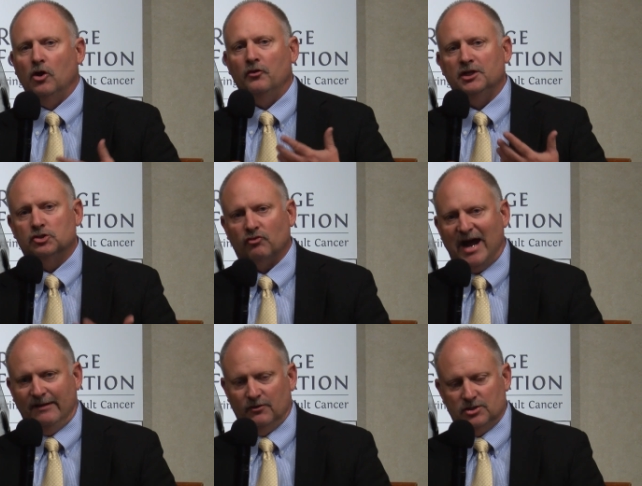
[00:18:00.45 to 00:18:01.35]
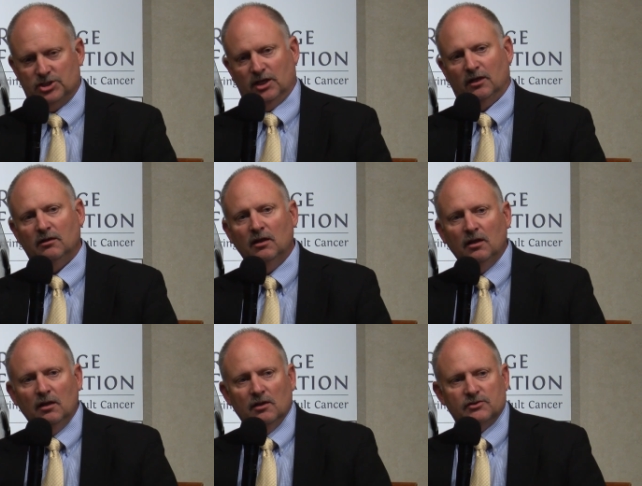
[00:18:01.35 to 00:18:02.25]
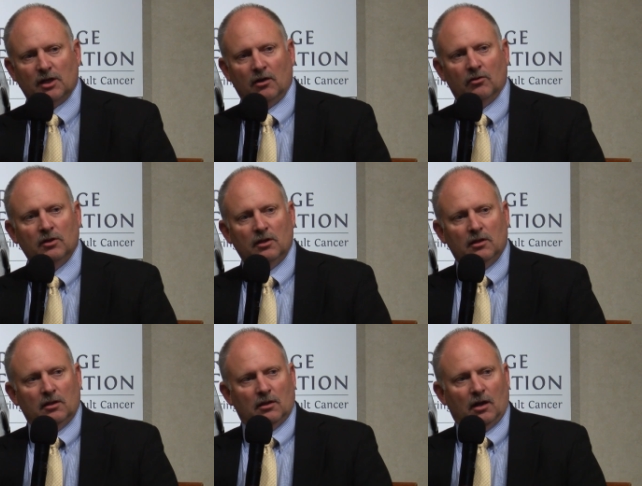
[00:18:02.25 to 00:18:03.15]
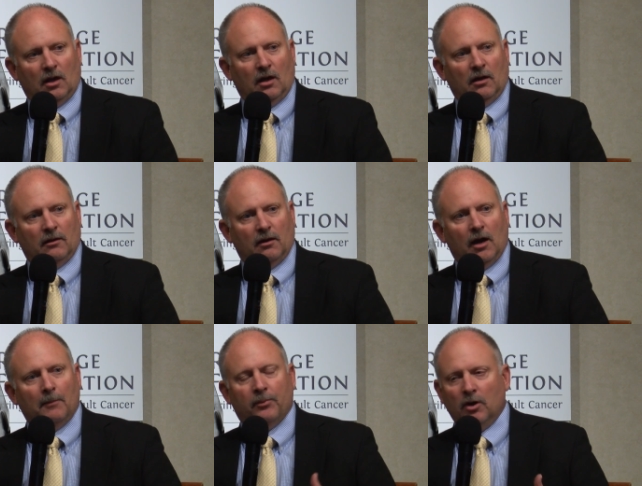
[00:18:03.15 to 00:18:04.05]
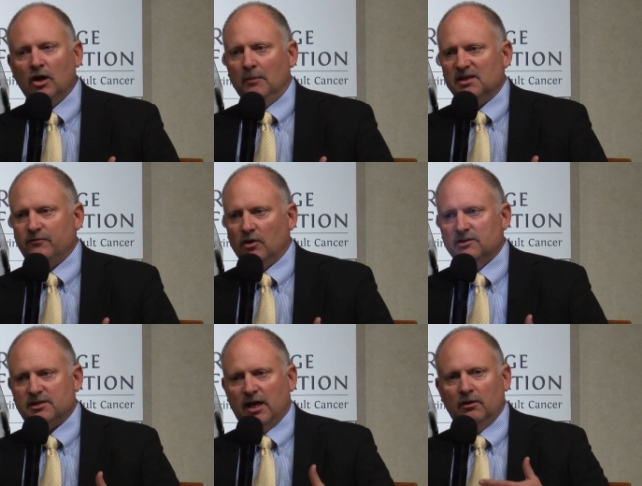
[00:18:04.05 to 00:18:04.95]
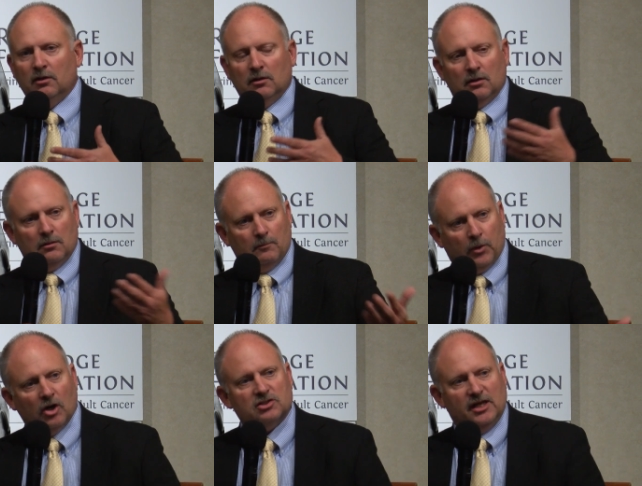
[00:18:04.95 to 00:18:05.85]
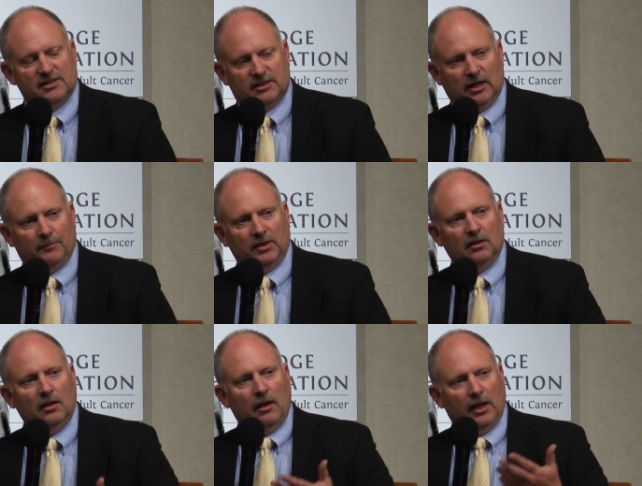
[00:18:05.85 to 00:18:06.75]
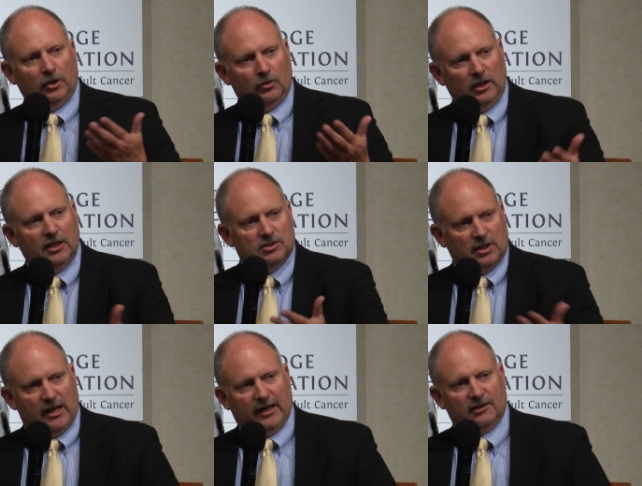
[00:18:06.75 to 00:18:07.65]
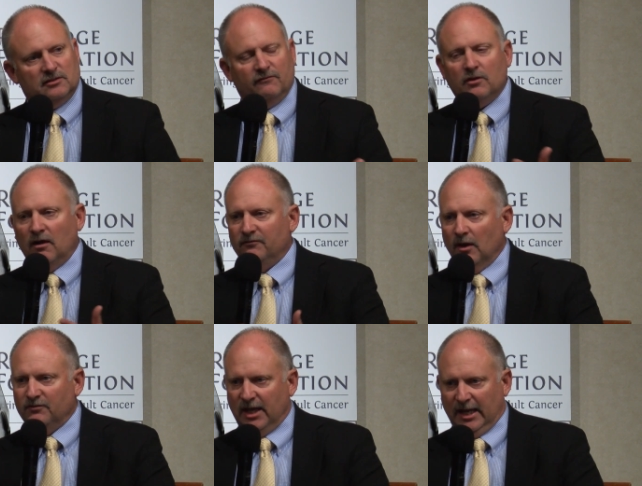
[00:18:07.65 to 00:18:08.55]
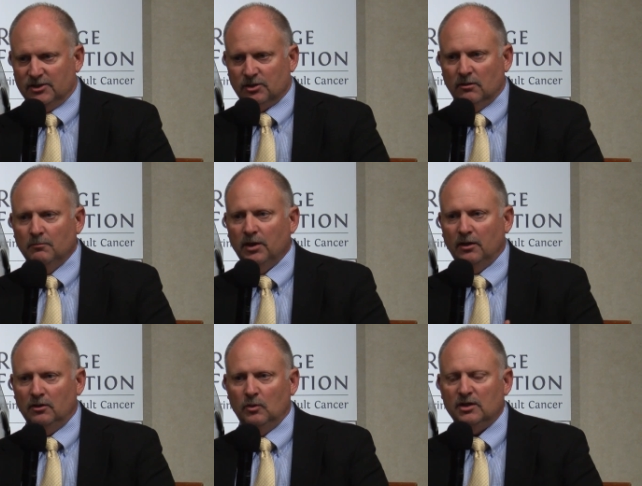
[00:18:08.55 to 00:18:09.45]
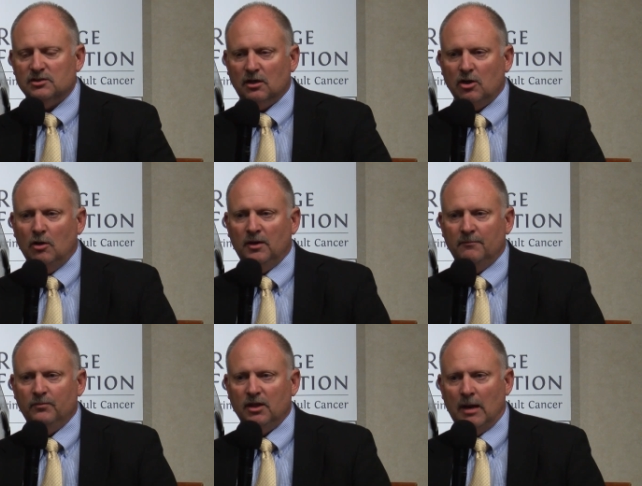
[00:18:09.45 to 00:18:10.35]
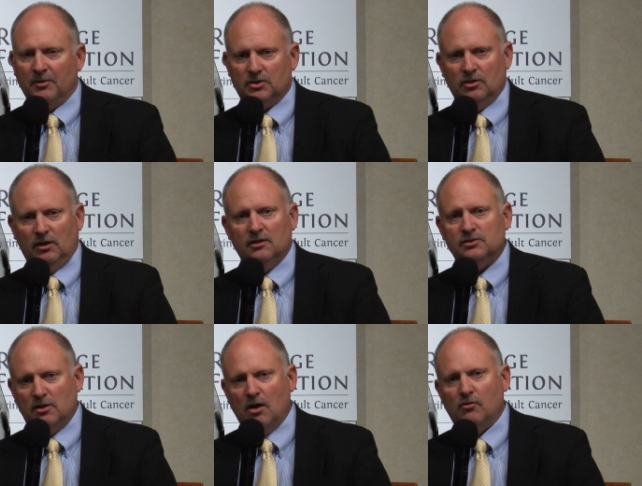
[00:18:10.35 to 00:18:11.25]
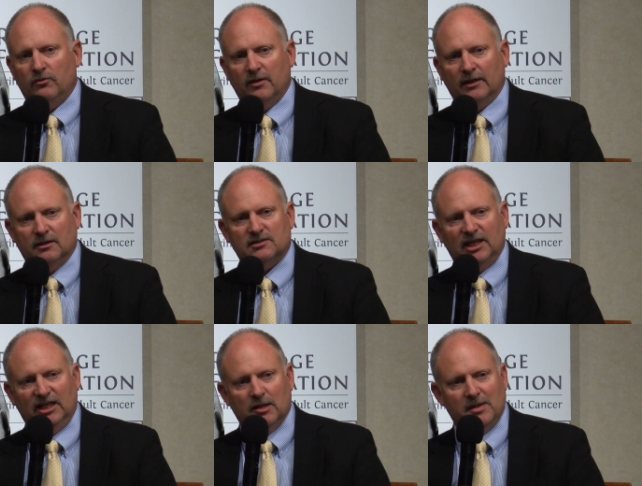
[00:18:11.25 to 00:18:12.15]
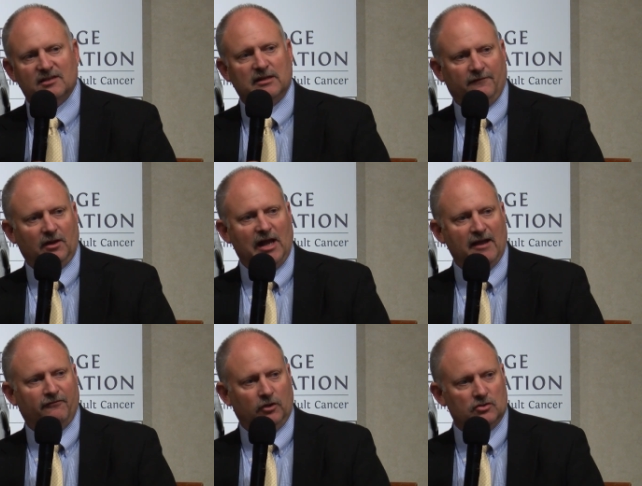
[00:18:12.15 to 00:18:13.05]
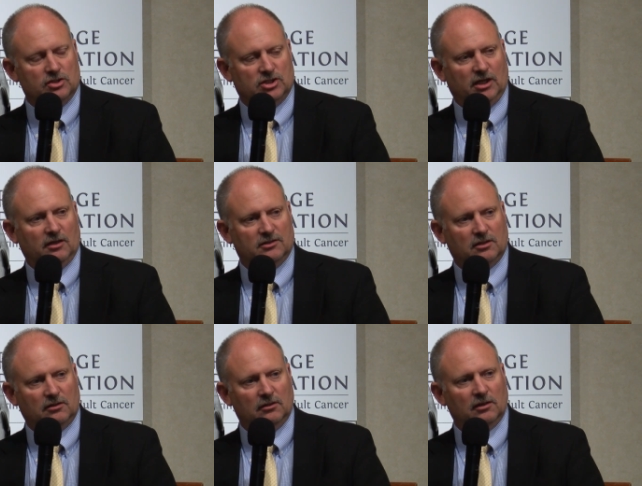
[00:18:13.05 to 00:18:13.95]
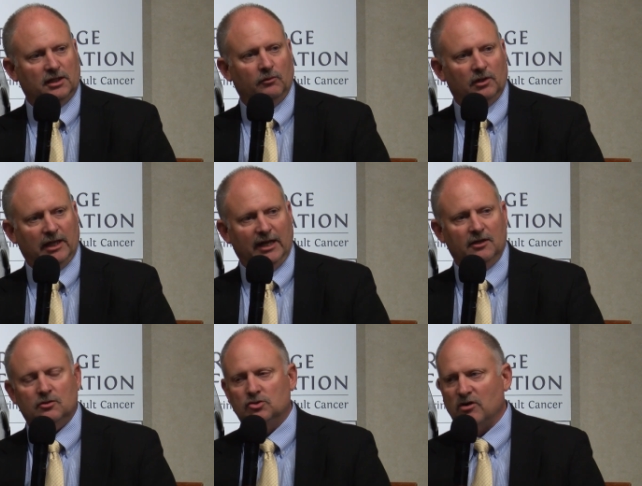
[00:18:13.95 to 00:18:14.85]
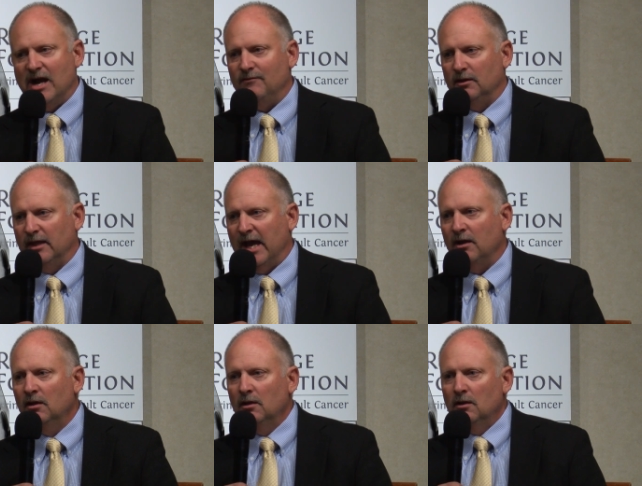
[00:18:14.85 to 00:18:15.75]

know the driver gene. So our program is focused on personalized therapy and unique genetics of cancer. But in Ewing sarcoma, the opportunity is known that this EWS-FLI fusion gene is clearly related to driving that